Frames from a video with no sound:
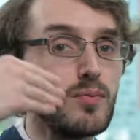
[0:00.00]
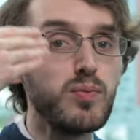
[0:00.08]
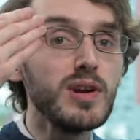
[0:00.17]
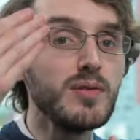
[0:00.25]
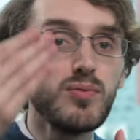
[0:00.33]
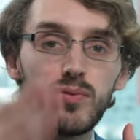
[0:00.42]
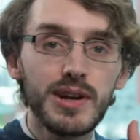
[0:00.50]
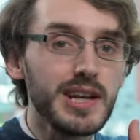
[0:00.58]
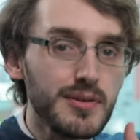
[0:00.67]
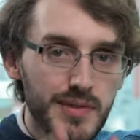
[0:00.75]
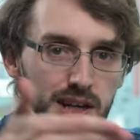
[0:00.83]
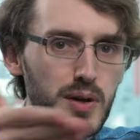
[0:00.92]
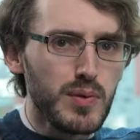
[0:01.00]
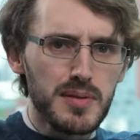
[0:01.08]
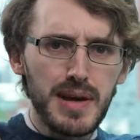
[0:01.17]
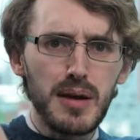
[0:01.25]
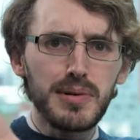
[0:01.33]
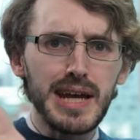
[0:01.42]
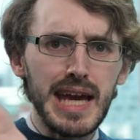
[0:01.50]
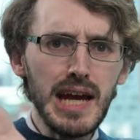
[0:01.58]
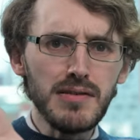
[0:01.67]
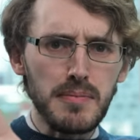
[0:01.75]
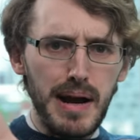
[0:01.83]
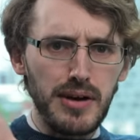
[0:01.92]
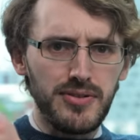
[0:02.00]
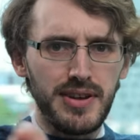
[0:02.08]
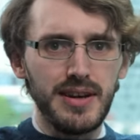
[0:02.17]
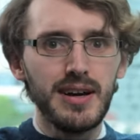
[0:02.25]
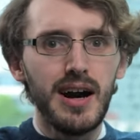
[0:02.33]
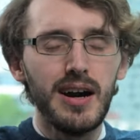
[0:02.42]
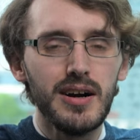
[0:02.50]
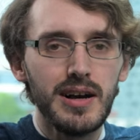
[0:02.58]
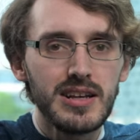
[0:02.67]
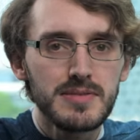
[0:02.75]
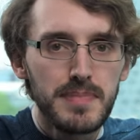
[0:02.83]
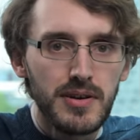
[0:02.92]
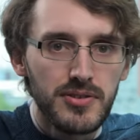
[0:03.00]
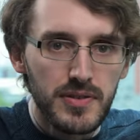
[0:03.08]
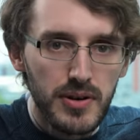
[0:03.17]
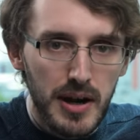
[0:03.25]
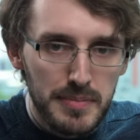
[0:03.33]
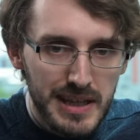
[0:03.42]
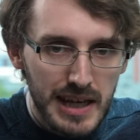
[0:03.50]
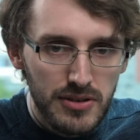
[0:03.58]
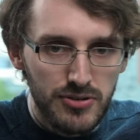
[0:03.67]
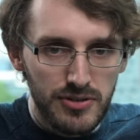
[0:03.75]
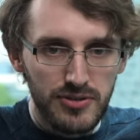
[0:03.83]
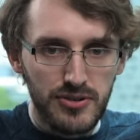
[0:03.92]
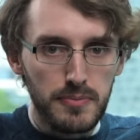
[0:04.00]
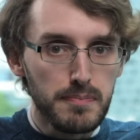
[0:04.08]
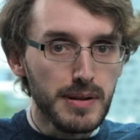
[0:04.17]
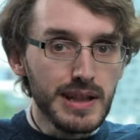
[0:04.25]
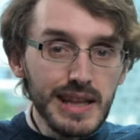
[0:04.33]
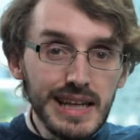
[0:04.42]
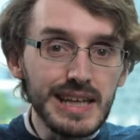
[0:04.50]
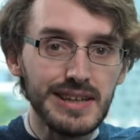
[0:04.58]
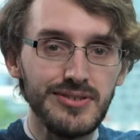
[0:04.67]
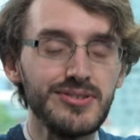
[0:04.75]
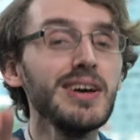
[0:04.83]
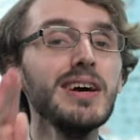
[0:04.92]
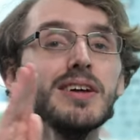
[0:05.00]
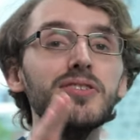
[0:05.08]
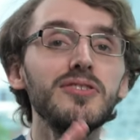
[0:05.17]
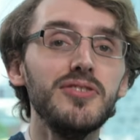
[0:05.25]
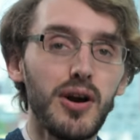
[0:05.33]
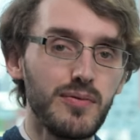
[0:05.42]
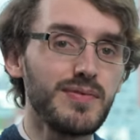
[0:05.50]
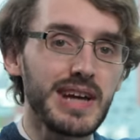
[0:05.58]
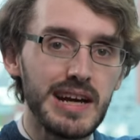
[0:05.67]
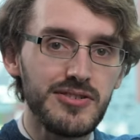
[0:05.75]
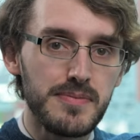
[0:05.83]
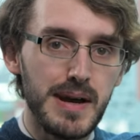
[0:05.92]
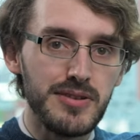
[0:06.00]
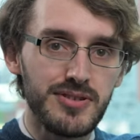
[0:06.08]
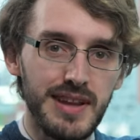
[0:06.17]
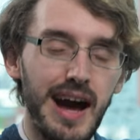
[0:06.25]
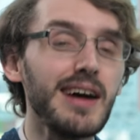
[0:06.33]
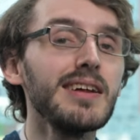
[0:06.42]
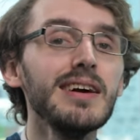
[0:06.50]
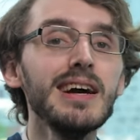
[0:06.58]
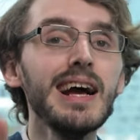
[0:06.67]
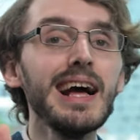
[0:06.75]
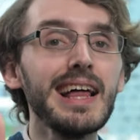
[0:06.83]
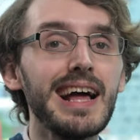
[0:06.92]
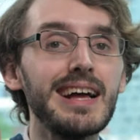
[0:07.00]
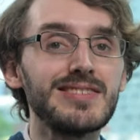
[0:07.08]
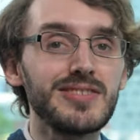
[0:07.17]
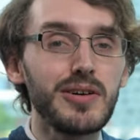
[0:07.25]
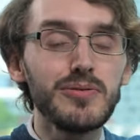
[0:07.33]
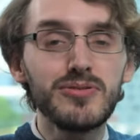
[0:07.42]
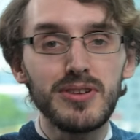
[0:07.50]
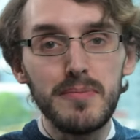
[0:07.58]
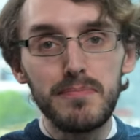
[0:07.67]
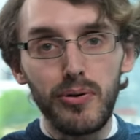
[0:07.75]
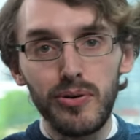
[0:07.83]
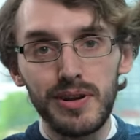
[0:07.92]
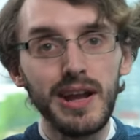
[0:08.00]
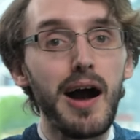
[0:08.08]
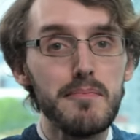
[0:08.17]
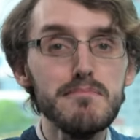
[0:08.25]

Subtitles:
we really, really want to be able to hear about it as part of your application. So please don't forget to mention that. It's so important. I